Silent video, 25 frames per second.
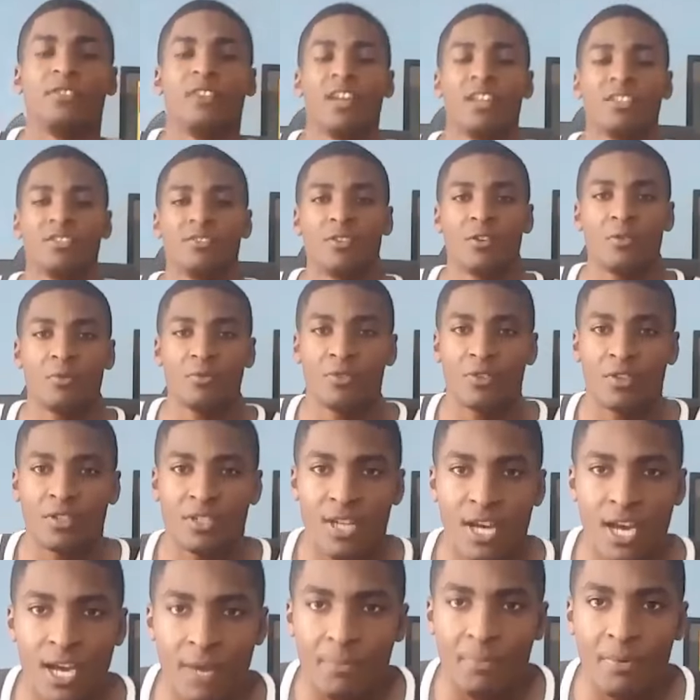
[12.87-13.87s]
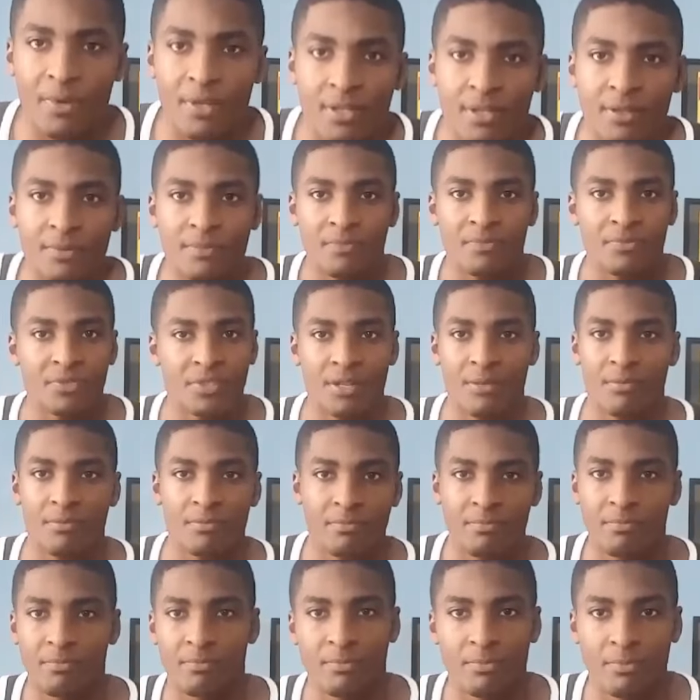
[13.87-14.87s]
do you guys know when you're typing
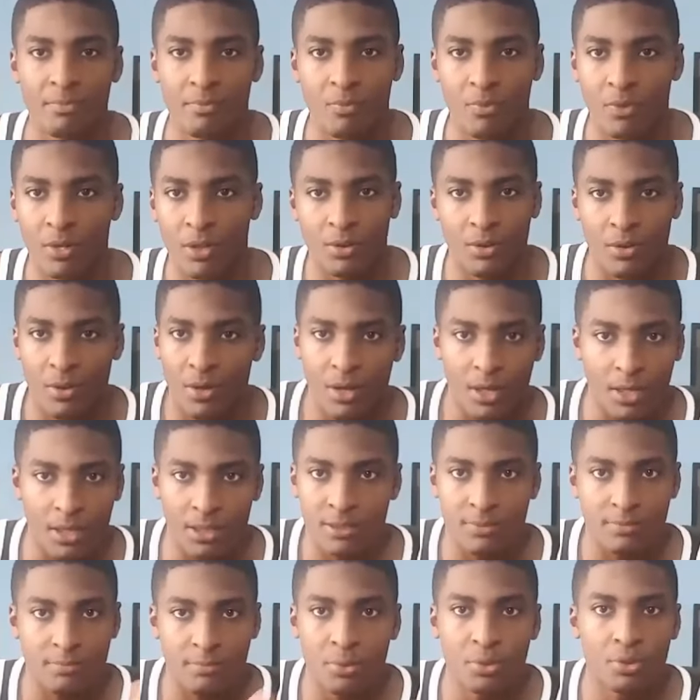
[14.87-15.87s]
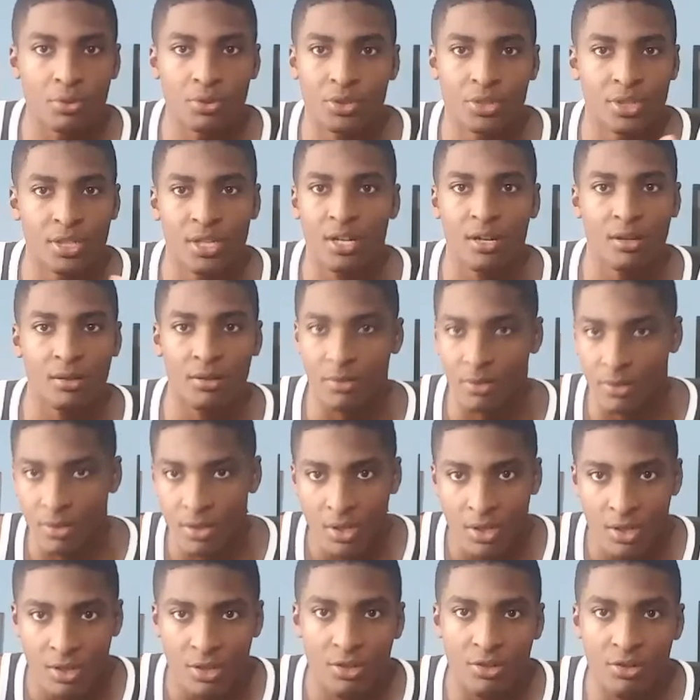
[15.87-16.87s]
some, whatever, I guess bullshit, I don't know.
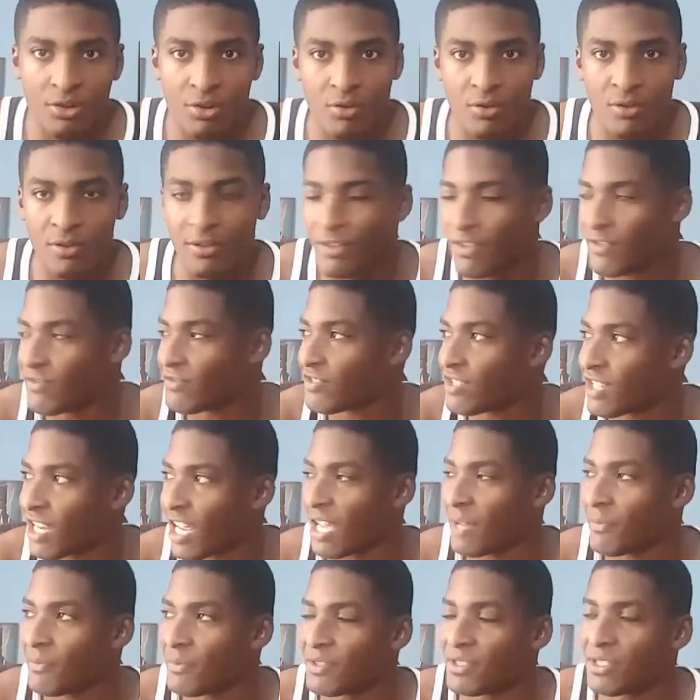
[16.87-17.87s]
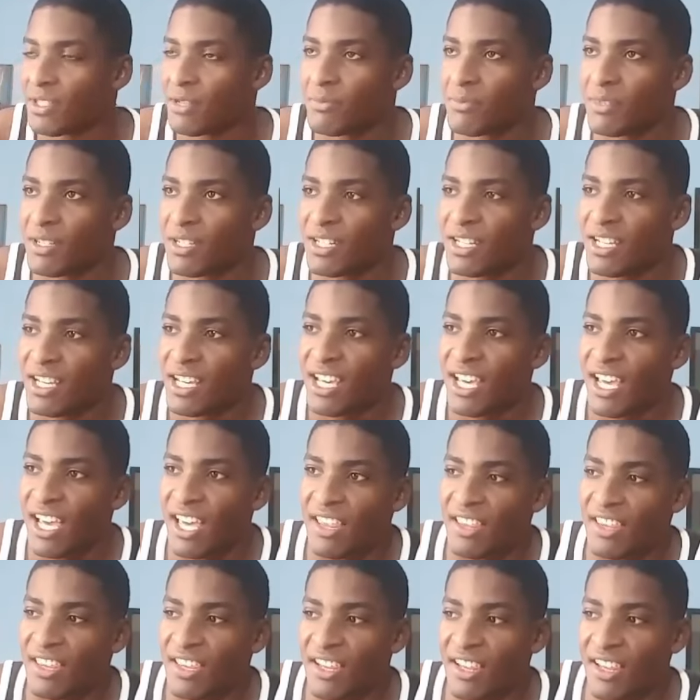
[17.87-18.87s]
Do you know when you're typing something
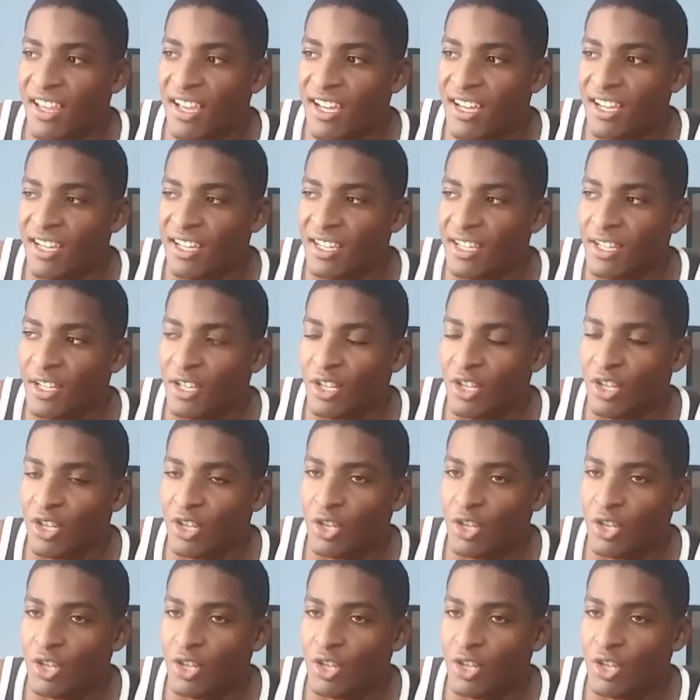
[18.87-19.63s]
and then like,